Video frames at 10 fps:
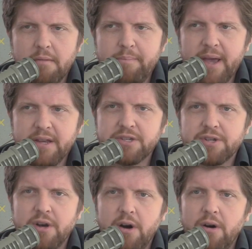
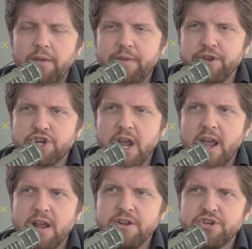based on the
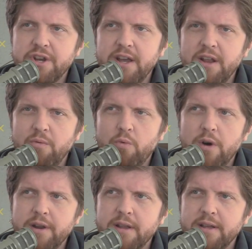change in
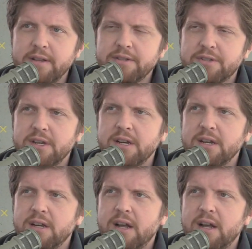what is uh,